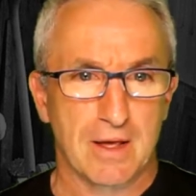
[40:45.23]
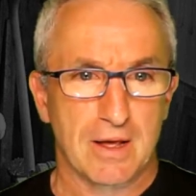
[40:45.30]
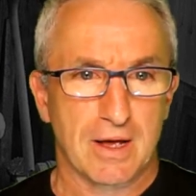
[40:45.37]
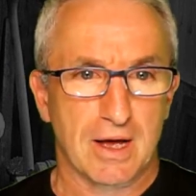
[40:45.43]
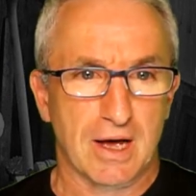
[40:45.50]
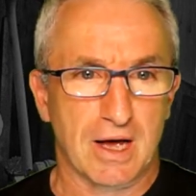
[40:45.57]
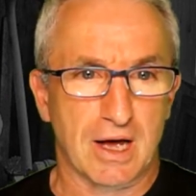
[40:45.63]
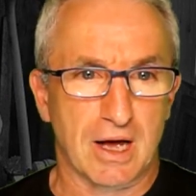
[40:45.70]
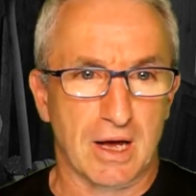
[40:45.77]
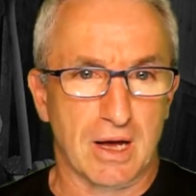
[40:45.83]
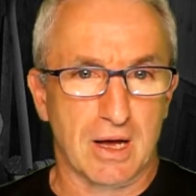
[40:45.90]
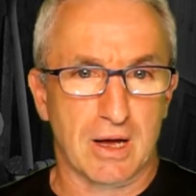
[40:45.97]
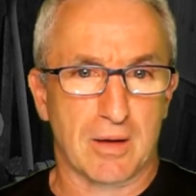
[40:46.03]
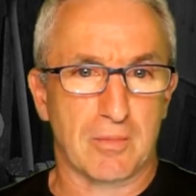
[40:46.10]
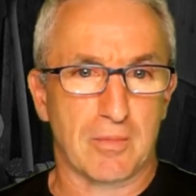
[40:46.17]

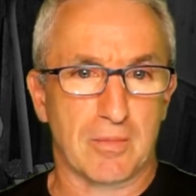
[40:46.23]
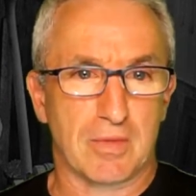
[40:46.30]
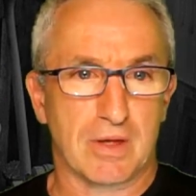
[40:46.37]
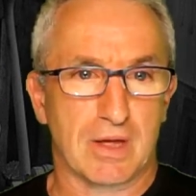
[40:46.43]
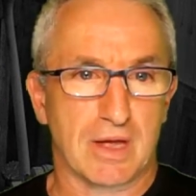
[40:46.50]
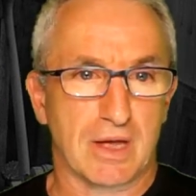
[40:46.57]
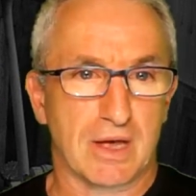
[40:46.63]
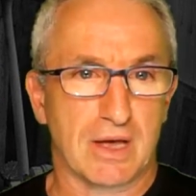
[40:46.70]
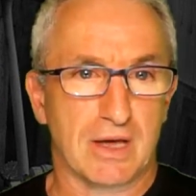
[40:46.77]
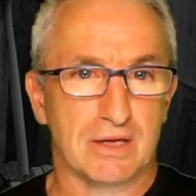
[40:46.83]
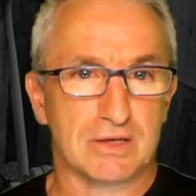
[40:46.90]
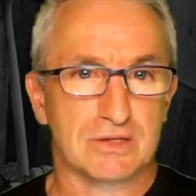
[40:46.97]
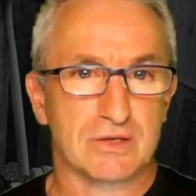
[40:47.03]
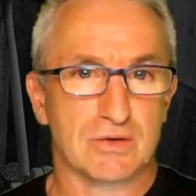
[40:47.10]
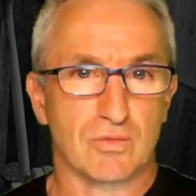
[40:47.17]

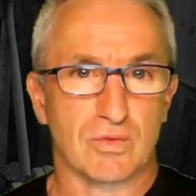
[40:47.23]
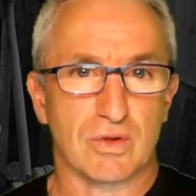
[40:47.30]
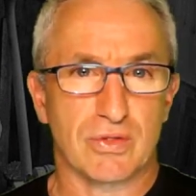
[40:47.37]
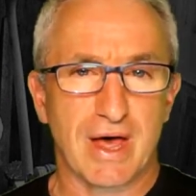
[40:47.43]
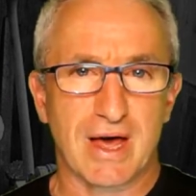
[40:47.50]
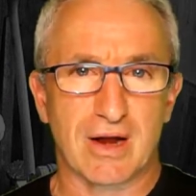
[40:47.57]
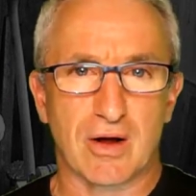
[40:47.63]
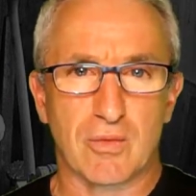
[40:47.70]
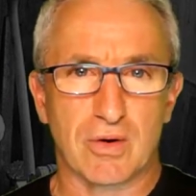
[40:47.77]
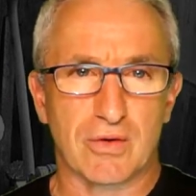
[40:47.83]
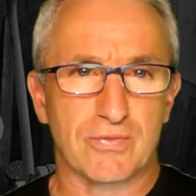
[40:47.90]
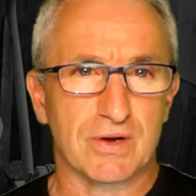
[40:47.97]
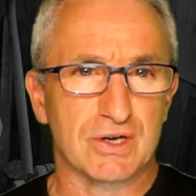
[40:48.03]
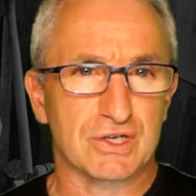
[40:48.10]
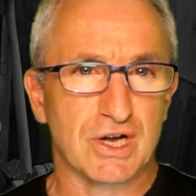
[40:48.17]
And with that, I want to
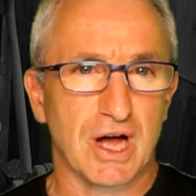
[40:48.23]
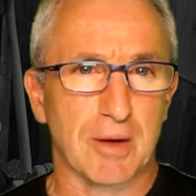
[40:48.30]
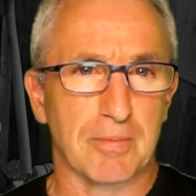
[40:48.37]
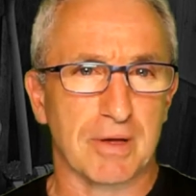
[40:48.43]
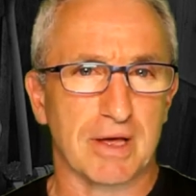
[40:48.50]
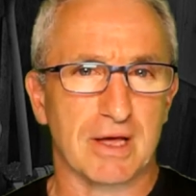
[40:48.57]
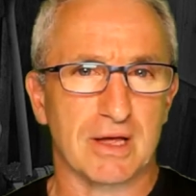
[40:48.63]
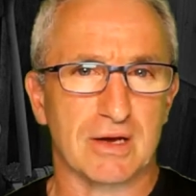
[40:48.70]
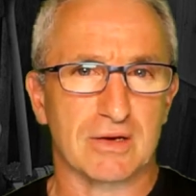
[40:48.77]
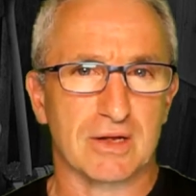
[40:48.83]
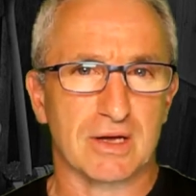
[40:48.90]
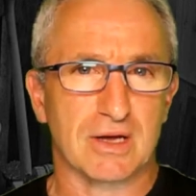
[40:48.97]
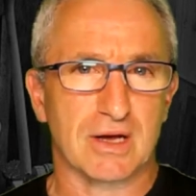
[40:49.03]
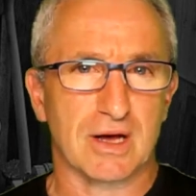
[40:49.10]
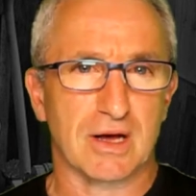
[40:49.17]
finish up. And
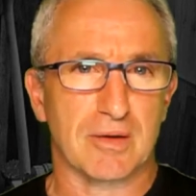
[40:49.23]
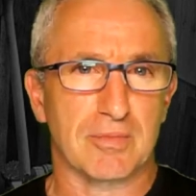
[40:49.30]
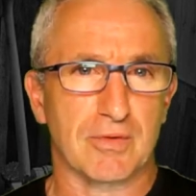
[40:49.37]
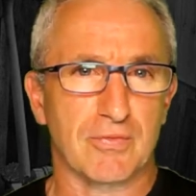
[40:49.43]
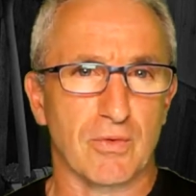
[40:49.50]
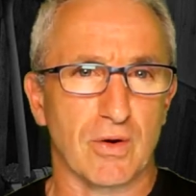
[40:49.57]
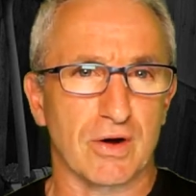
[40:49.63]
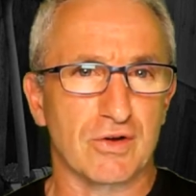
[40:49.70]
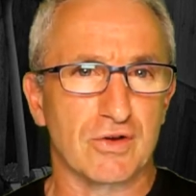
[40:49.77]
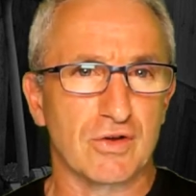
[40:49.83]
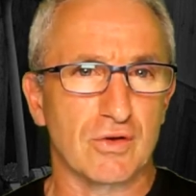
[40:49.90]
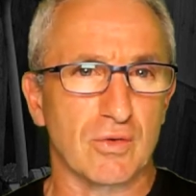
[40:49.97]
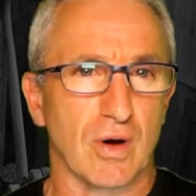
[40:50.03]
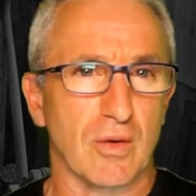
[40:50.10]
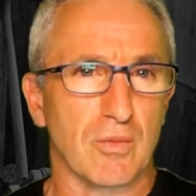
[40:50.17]
before I
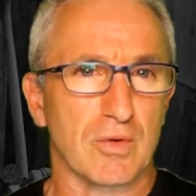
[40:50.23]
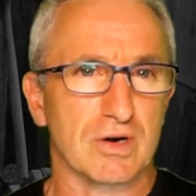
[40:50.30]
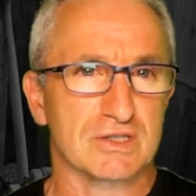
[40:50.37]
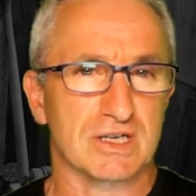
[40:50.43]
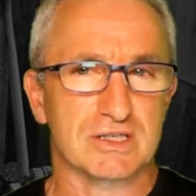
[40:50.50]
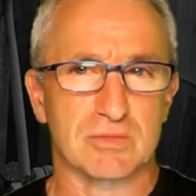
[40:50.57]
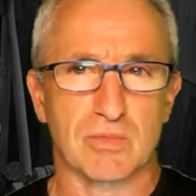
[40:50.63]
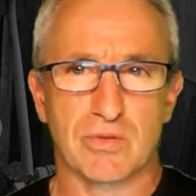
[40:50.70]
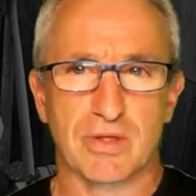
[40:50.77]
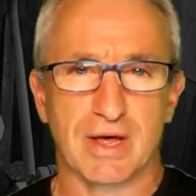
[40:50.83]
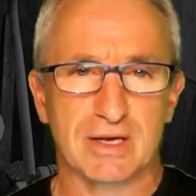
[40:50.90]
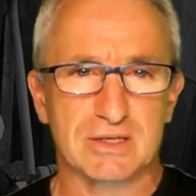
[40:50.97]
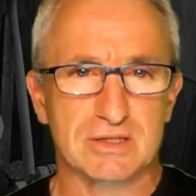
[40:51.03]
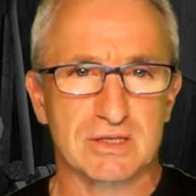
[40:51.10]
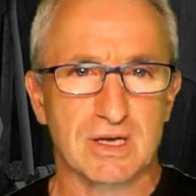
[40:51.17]
do, I want to say some thanks.